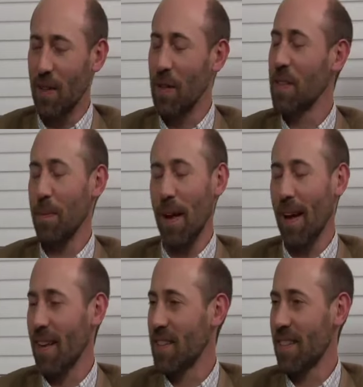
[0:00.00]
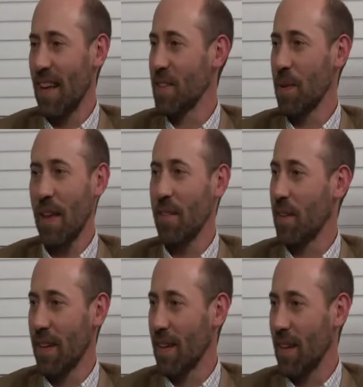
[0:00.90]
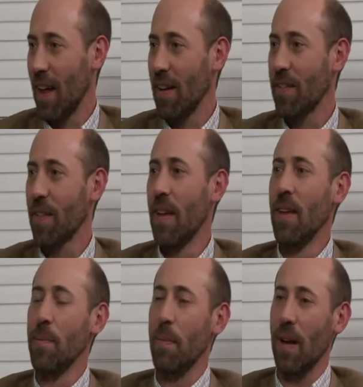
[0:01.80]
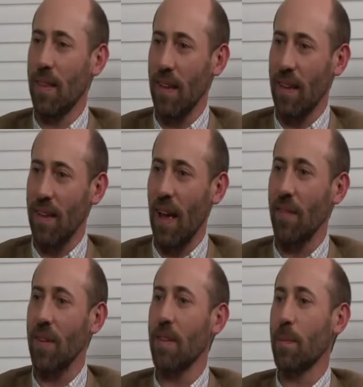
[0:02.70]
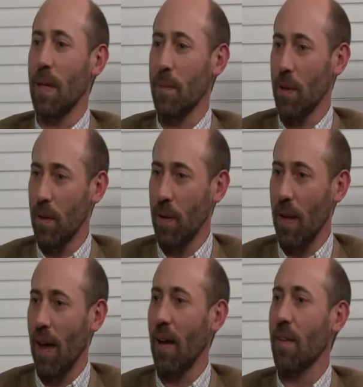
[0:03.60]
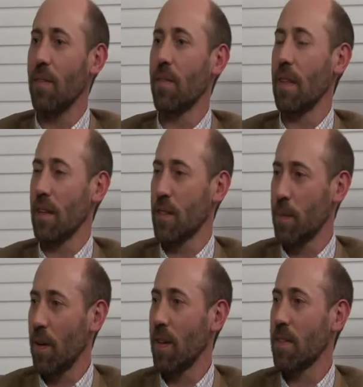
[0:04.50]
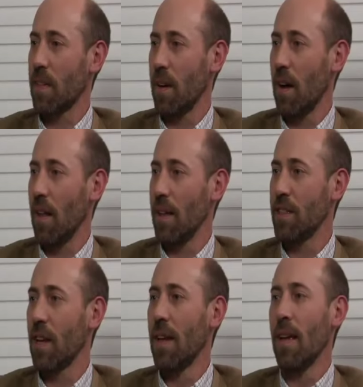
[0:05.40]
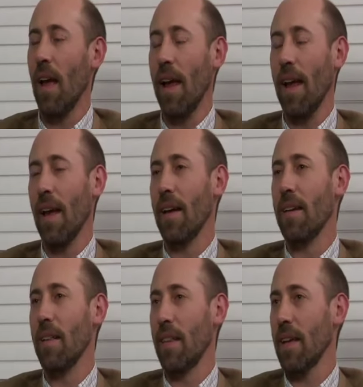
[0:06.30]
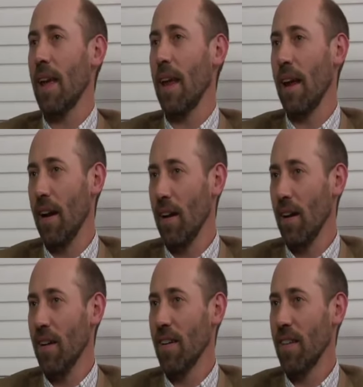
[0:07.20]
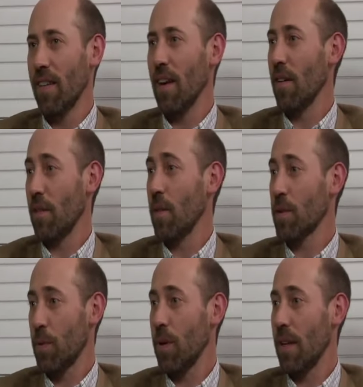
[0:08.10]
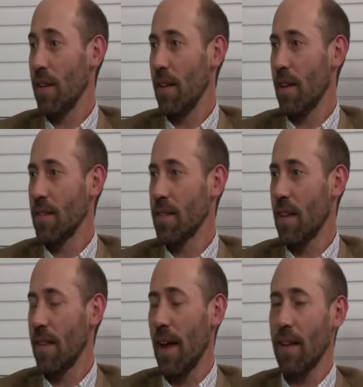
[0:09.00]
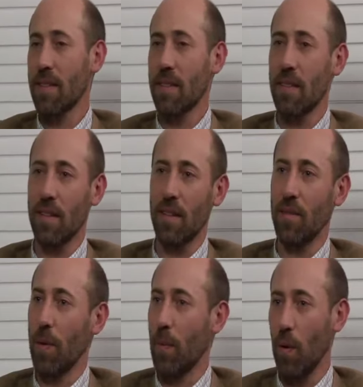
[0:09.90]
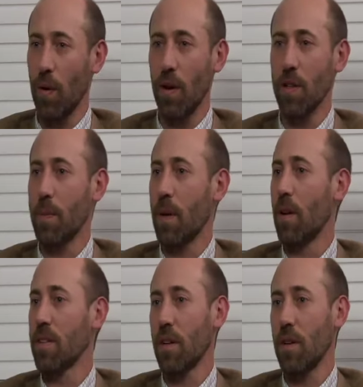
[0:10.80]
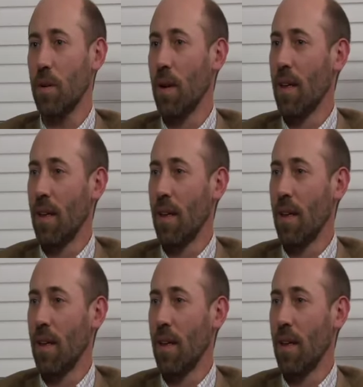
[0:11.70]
goods and bads, as with everything in life. But I think having the people that we have, the experience, the knowledge, and the care that our folks put into this, and that's reporters, but also